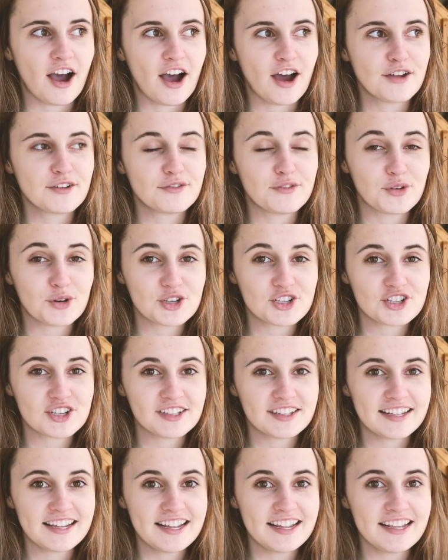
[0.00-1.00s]

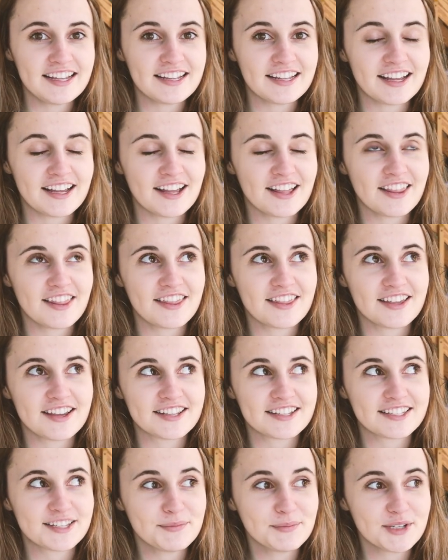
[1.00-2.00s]
Unfortunately,
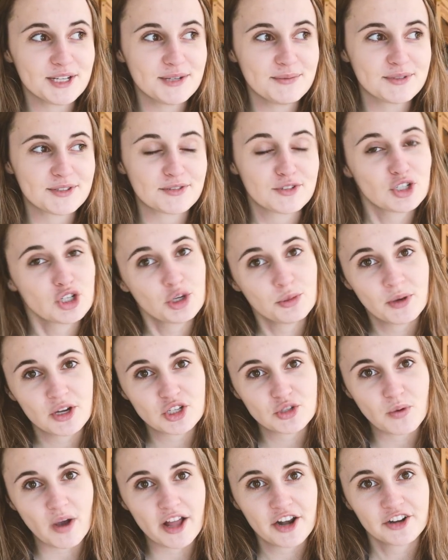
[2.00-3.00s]
the symptoms of too
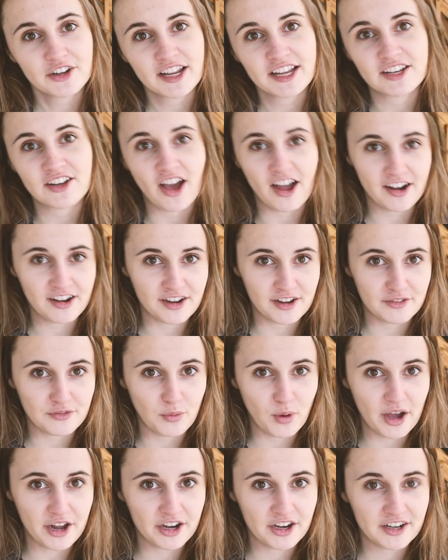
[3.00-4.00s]
much water and not enough
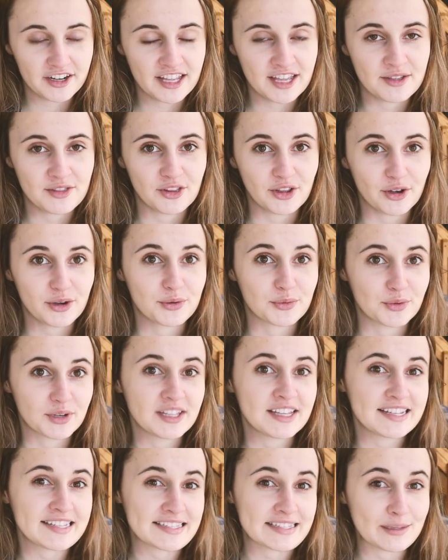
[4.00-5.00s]
water can look
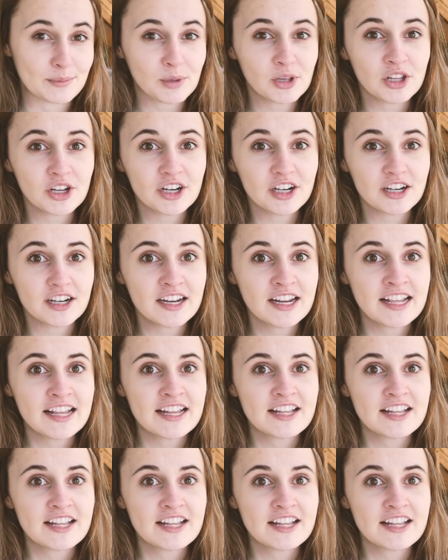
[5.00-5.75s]
really similar.